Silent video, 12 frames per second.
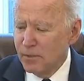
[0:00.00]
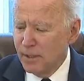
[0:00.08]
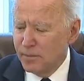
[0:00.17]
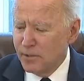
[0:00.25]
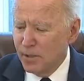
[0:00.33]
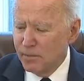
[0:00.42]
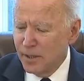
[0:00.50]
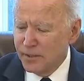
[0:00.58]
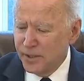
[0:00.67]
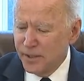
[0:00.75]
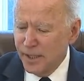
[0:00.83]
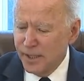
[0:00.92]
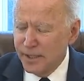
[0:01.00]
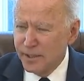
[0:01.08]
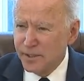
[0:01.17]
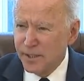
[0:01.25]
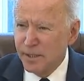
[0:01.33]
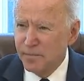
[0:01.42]
what I'm talking about tonight
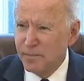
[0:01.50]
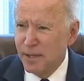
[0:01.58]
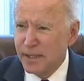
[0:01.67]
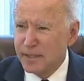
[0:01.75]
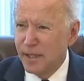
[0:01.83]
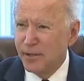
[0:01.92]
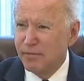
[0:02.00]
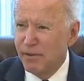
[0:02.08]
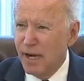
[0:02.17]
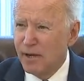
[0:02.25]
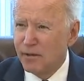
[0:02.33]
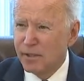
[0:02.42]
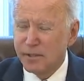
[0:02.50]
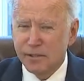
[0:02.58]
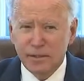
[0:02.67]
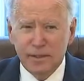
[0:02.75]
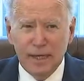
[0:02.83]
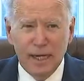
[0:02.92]
is the impact on the
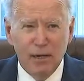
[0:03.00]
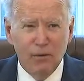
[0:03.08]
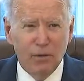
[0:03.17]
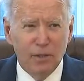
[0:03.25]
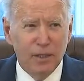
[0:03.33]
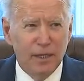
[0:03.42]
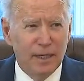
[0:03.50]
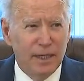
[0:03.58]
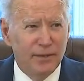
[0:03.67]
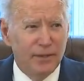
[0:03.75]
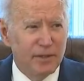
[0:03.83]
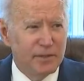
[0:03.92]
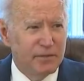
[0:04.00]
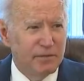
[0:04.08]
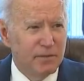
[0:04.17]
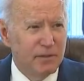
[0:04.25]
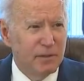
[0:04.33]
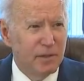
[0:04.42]
virus and how we're going to end this
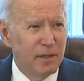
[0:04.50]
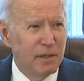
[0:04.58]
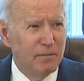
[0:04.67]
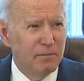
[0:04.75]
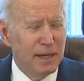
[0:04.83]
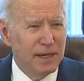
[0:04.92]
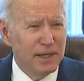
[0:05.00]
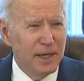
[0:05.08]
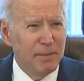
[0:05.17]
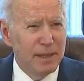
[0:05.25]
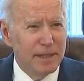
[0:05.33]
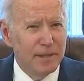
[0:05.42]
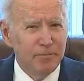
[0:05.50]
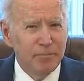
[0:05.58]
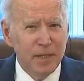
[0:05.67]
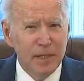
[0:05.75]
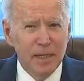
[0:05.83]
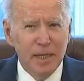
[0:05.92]
pandemic.
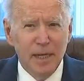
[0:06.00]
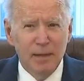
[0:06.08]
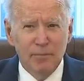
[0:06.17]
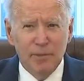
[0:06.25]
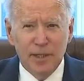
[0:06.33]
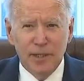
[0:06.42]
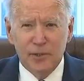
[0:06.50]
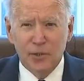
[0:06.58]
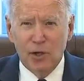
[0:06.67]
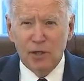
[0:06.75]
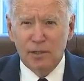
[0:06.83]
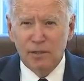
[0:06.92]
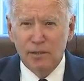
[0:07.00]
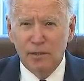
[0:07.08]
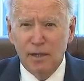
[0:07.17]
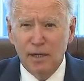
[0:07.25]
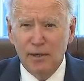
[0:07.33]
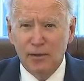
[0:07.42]
And we're going to talk
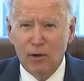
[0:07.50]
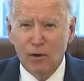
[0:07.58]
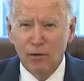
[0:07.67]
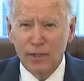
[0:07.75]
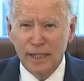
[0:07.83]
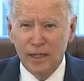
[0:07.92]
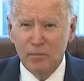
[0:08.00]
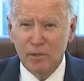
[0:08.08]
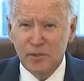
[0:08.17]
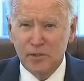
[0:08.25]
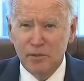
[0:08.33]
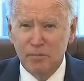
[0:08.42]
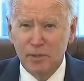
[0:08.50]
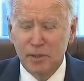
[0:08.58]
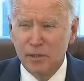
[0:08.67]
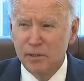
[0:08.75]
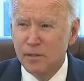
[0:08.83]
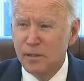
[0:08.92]
at all the elements of the
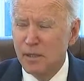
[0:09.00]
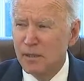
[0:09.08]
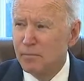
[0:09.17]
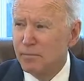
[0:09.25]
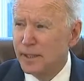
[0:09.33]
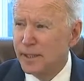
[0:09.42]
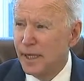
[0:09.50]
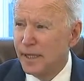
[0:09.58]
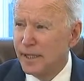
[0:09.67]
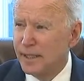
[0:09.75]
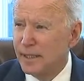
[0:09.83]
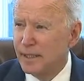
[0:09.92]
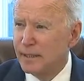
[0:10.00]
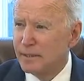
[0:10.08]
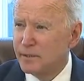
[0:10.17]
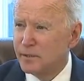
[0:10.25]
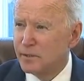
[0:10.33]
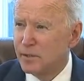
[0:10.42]
bill beginning
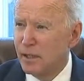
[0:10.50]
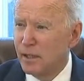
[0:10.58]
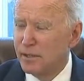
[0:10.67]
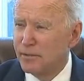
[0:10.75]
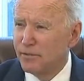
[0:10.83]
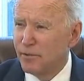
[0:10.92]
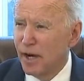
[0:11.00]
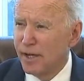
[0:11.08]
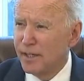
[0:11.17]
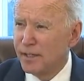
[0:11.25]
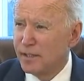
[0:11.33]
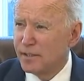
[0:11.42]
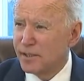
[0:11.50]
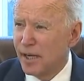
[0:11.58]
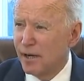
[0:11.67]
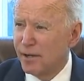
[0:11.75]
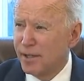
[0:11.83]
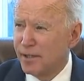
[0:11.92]
uh, on Friday,
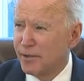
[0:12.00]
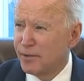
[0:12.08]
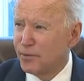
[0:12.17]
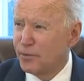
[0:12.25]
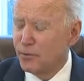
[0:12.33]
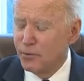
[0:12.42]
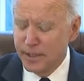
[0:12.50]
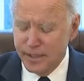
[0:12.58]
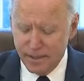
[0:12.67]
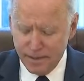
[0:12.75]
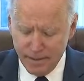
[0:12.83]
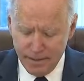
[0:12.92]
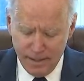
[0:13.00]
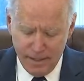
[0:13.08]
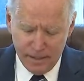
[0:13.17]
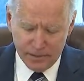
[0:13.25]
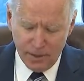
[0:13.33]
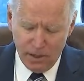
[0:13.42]
Saturday, and through the week.
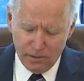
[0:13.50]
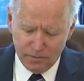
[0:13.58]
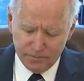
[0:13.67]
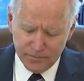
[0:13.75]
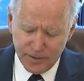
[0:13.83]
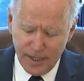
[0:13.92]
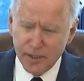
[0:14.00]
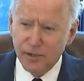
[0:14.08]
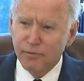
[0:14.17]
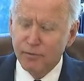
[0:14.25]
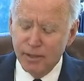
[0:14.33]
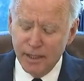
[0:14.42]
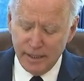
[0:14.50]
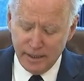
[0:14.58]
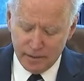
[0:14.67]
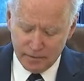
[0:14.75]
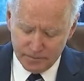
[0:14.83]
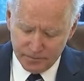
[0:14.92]
So, thank you for being
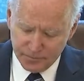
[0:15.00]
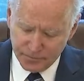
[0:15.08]
here.